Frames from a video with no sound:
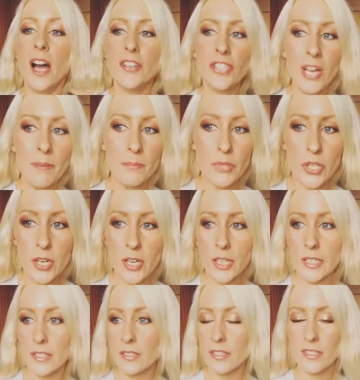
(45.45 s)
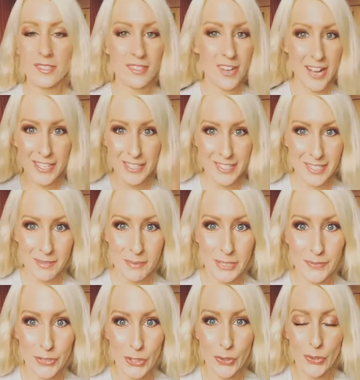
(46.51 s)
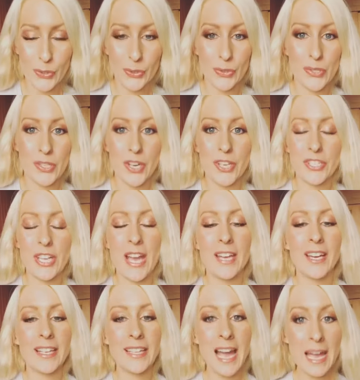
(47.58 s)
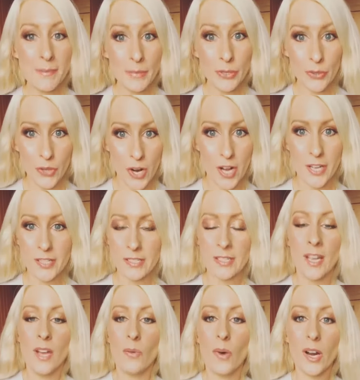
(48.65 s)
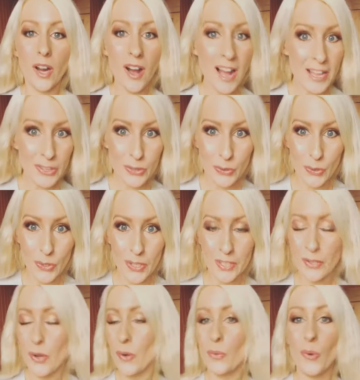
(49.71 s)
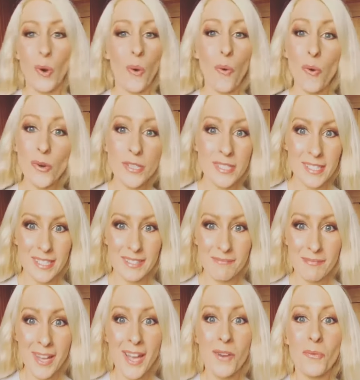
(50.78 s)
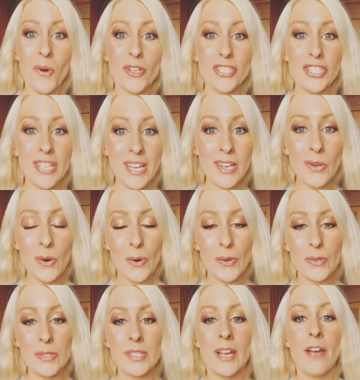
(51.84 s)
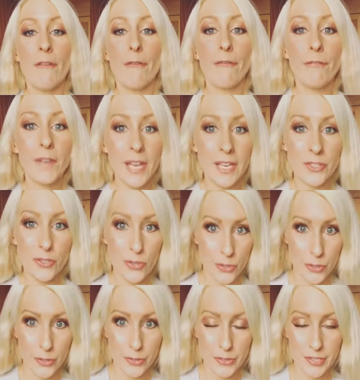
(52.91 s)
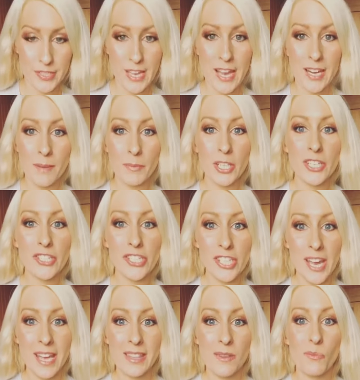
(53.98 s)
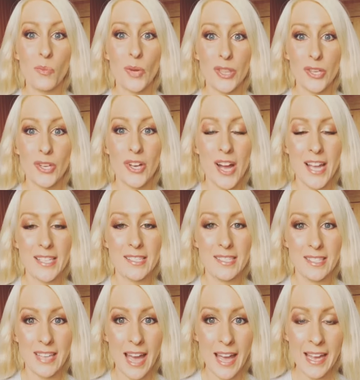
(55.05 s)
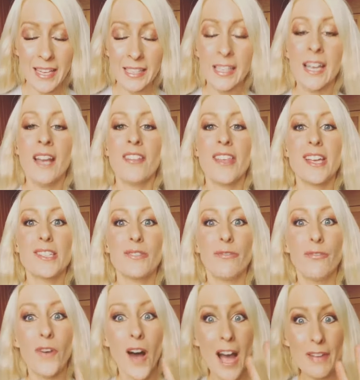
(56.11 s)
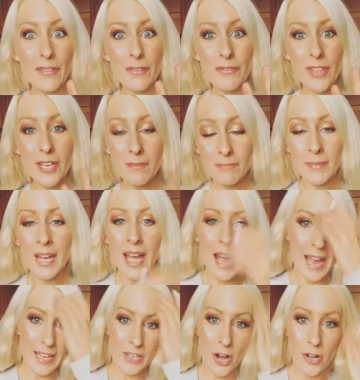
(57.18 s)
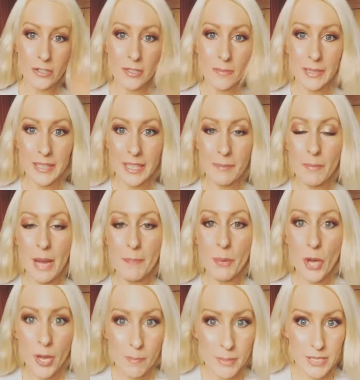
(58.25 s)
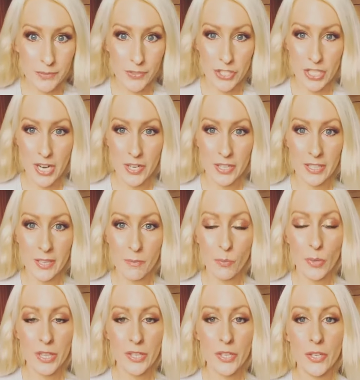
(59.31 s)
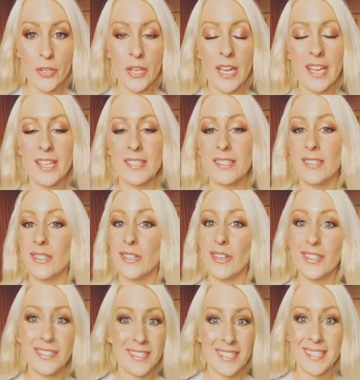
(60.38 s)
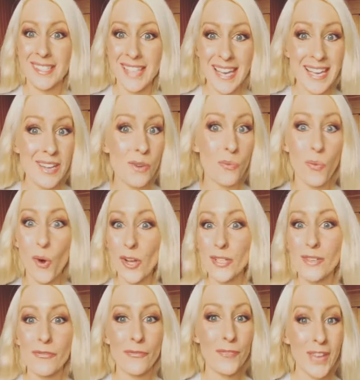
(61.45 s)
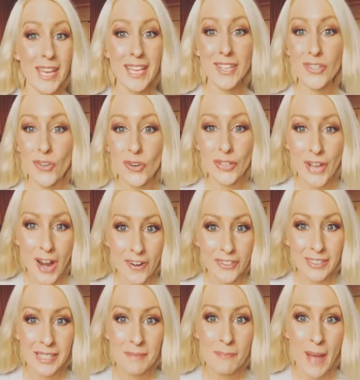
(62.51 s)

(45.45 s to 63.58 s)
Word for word: I jumped on and just kind of did a bit of a Google search and I came across what I thought were awesome, what she calls fear truths. And I'm going to share them with you guys today. There's five of them. And ultimately, my purpose for sharing them with you is to, to see what fear you're currently